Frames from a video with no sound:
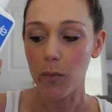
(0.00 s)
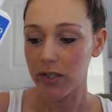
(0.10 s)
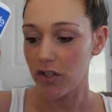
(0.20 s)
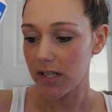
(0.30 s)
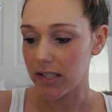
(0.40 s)

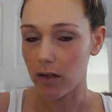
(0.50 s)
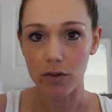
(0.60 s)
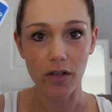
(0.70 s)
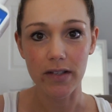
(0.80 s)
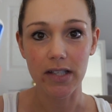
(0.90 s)
moisturizing
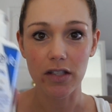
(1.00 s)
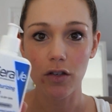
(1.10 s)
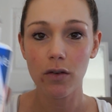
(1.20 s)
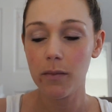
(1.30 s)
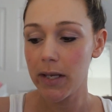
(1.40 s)
lotion. This is
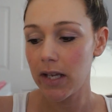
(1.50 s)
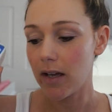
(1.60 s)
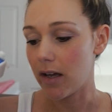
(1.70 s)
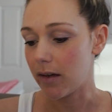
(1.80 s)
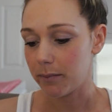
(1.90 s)
new to me.
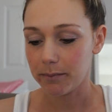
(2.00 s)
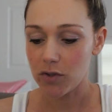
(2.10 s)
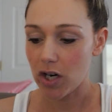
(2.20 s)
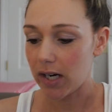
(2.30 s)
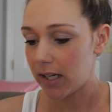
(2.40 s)
I'm
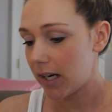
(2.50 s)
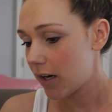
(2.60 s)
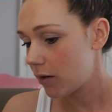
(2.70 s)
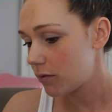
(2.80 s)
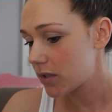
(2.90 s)
trying it
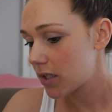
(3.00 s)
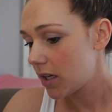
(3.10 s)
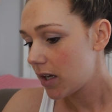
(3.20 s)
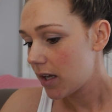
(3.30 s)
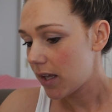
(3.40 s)
out,
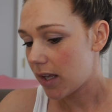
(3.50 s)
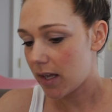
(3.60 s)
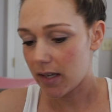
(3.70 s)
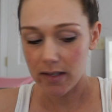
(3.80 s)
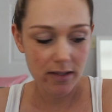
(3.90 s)

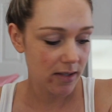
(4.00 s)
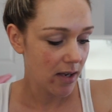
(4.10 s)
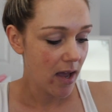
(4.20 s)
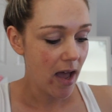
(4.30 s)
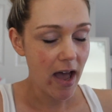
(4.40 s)
and
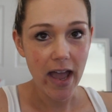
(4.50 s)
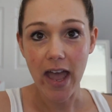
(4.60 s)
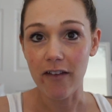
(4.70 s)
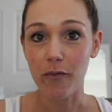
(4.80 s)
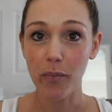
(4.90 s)
I
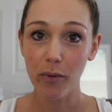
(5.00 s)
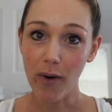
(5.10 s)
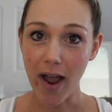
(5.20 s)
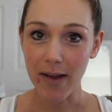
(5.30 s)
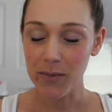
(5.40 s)
have
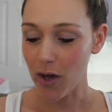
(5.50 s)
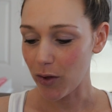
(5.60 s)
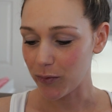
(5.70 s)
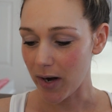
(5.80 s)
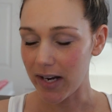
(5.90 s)
primed
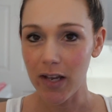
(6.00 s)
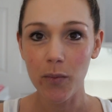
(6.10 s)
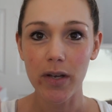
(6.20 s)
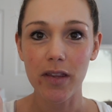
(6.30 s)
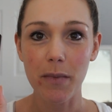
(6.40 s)
already
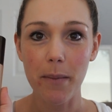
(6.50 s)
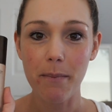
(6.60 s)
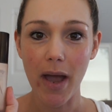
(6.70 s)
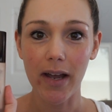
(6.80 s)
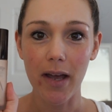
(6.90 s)
with my
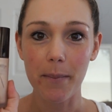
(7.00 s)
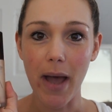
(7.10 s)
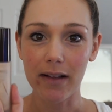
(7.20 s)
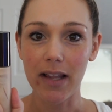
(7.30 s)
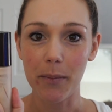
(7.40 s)
Becca
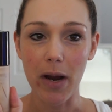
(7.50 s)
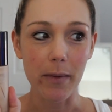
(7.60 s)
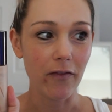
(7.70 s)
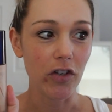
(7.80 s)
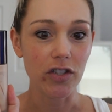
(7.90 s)
Backlight
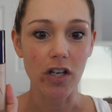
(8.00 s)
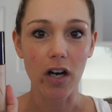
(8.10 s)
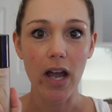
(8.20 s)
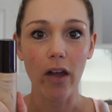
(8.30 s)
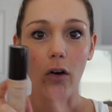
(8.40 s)
Priming
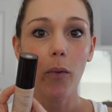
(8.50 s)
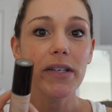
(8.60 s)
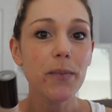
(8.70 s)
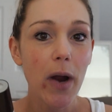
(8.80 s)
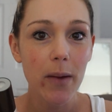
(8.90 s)
Filter. I
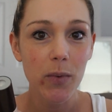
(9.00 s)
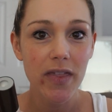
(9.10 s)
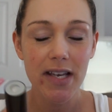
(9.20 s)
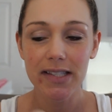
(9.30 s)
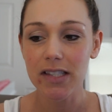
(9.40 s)
always prime
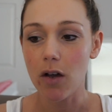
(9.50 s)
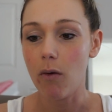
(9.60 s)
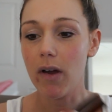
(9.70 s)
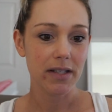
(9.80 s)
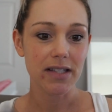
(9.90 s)
with this,
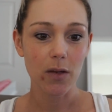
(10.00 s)
so it's